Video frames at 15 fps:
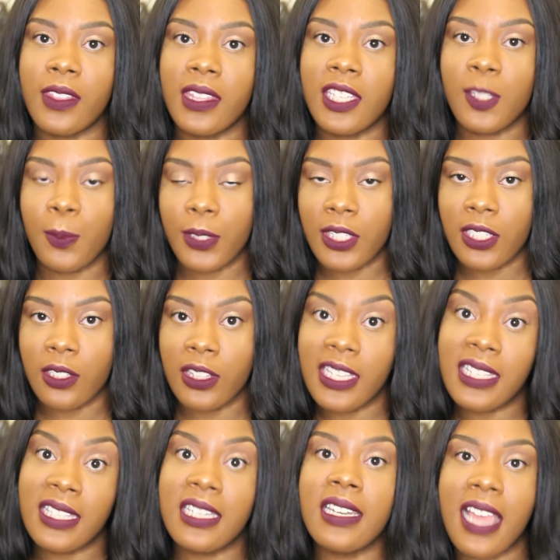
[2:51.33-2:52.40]
this
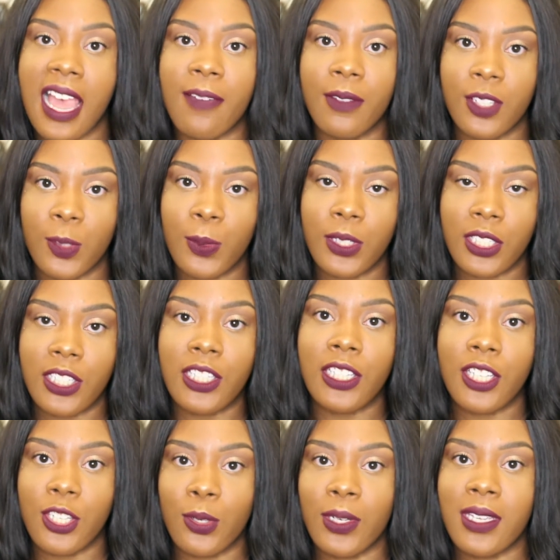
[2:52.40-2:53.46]

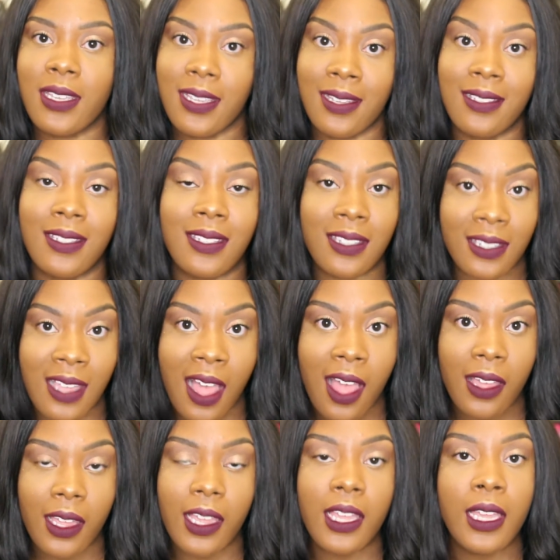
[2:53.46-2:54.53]
particular unit in
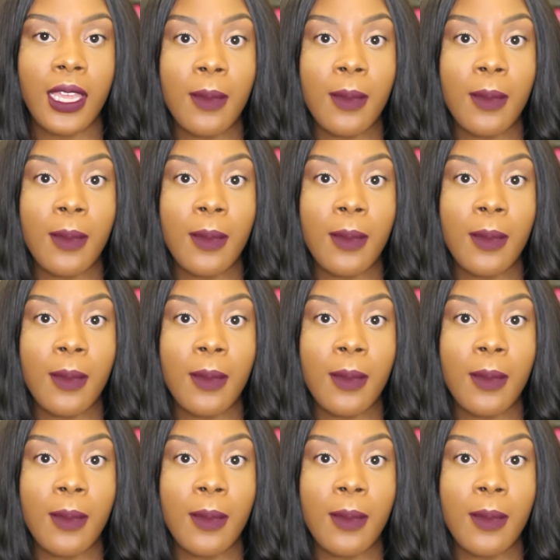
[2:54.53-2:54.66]
stock.